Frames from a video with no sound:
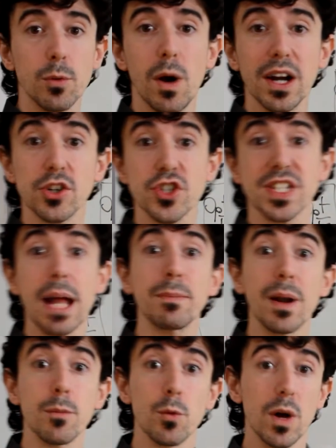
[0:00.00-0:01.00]
1 or step
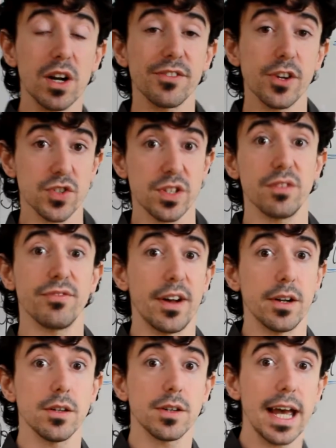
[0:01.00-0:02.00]
number 1 of your sales
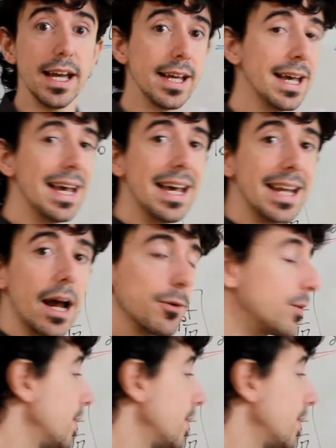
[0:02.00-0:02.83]
funnel, okay? Now,